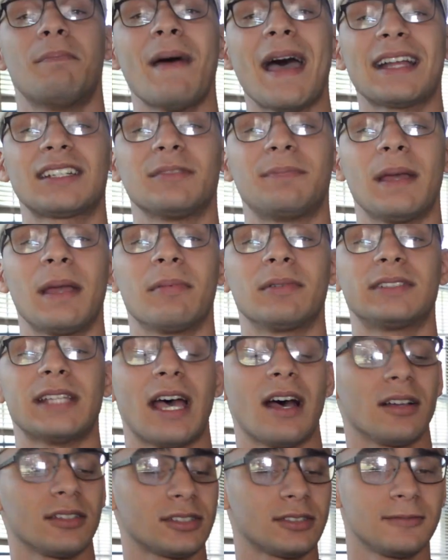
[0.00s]
Back to paper
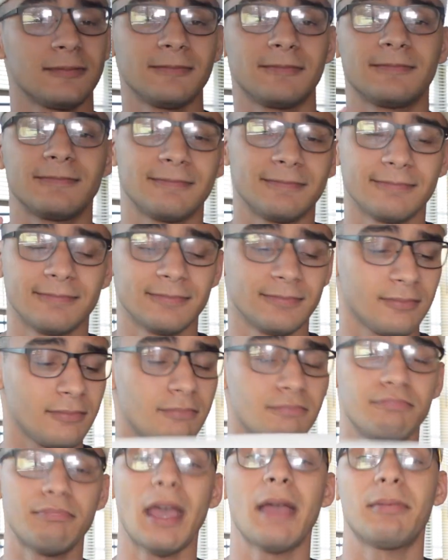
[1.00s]
towels.
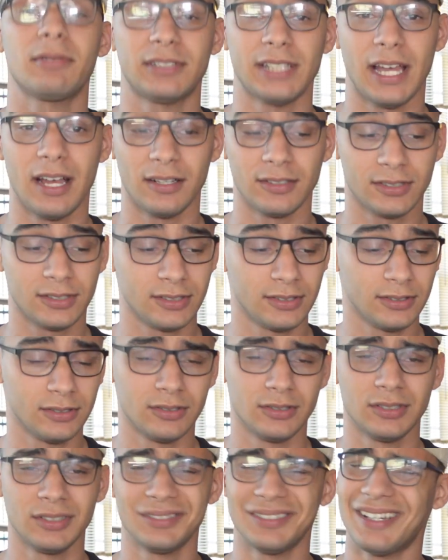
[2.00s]
Paper towels.
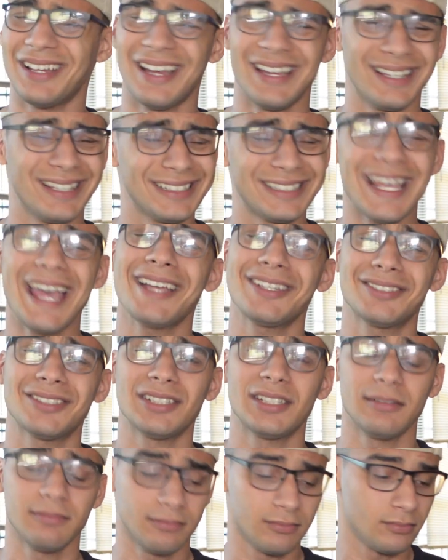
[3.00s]
It's
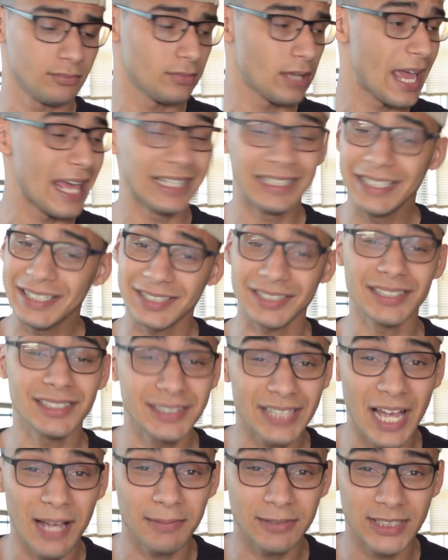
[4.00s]
actually, at least in the
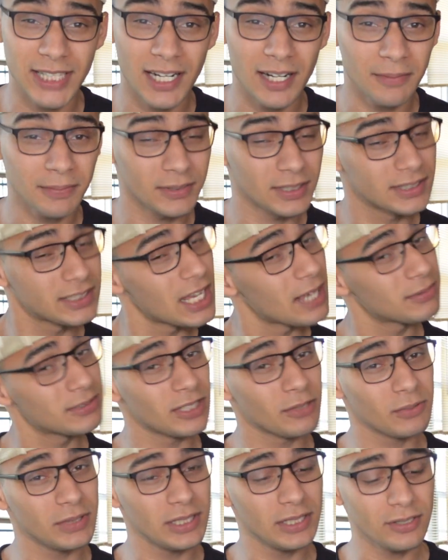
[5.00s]
tub setup, the tubs
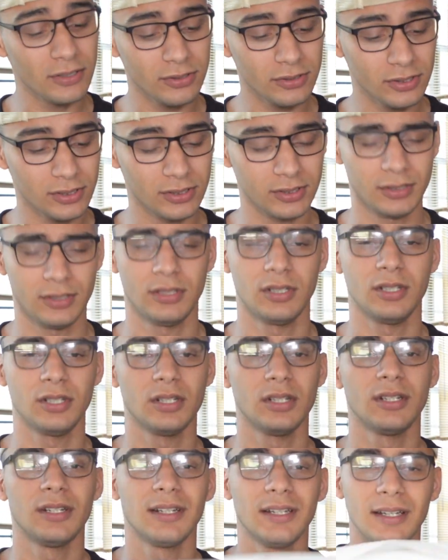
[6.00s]
that we use,
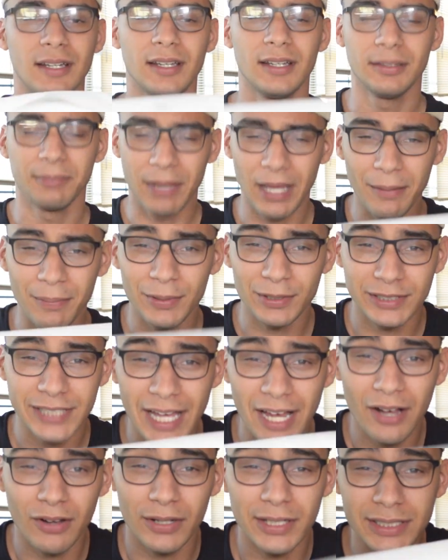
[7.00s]
paper
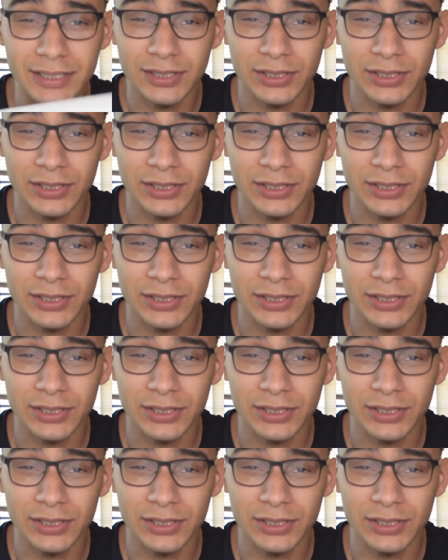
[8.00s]
towel is